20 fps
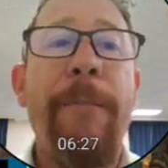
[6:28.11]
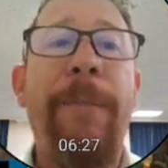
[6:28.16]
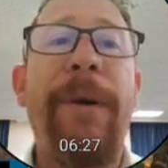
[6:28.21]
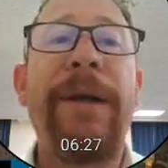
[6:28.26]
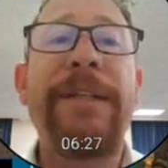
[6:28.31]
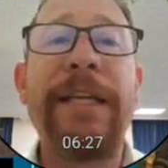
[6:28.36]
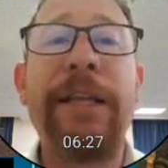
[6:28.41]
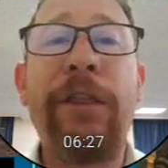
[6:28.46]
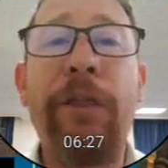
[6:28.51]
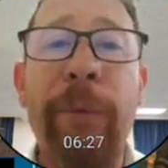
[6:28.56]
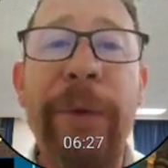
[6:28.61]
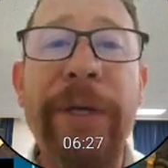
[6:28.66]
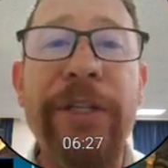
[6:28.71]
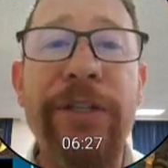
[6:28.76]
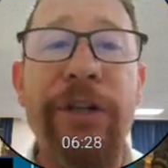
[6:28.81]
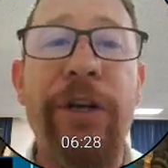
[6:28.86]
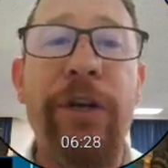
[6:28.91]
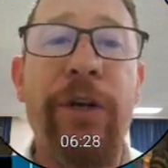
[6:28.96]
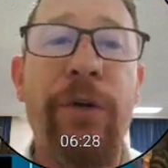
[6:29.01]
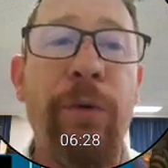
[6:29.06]
But it's a
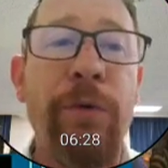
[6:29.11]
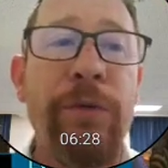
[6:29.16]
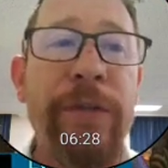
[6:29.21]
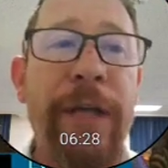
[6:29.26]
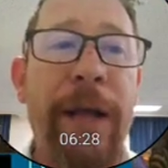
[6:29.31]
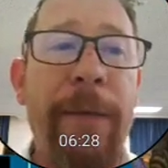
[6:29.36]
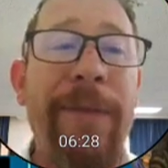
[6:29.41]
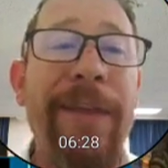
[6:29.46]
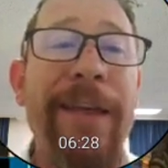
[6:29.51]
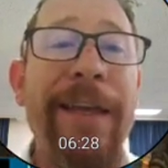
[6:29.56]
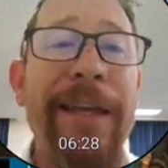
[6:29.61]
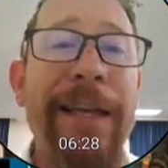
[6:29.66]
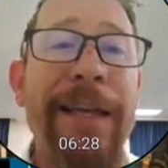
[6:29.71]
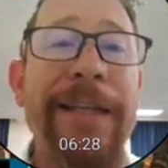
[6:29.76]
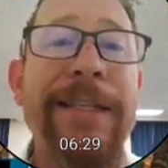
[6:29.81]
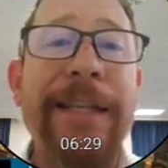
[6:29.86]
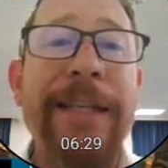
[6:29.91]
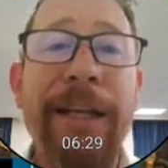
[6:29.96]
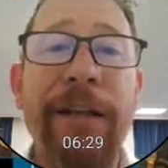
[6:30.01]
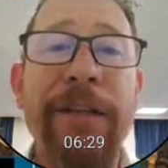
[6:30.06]
3-turn cooldown.
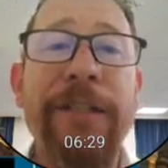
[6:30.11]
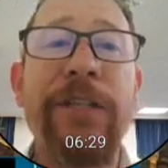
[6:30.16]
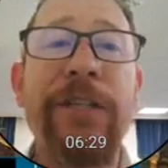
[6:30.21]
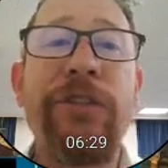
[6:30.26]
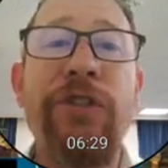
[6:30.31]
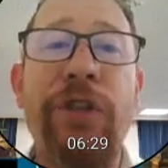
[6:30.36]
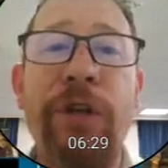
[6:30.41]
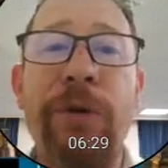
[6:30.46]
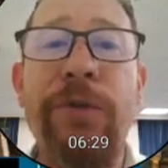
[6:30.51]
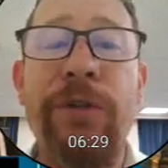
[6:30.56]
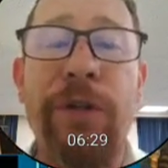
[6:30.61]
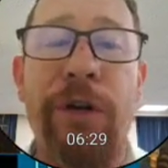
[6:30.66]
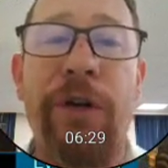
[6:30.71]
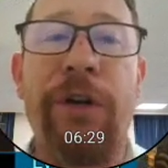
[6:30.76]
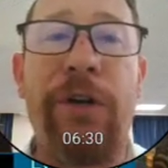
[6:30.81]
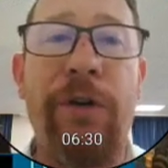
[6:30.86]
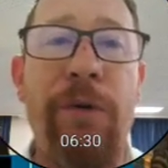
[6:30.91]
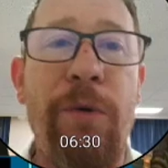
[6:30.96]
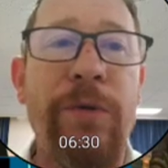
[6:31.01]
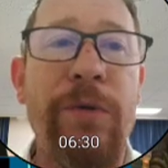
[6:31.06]
His heal is a
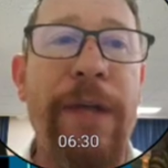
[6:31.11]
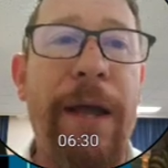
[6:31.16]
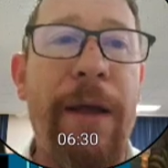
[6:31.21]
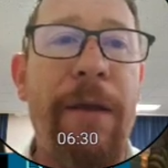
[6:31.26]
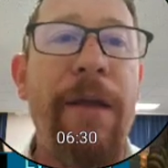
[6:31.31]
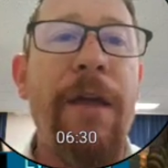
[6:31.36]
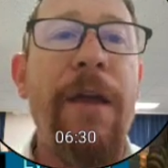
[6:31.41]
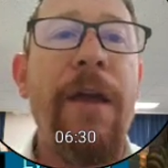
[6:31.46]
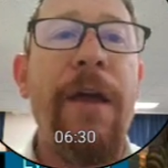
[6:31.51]
2-turn cooldown.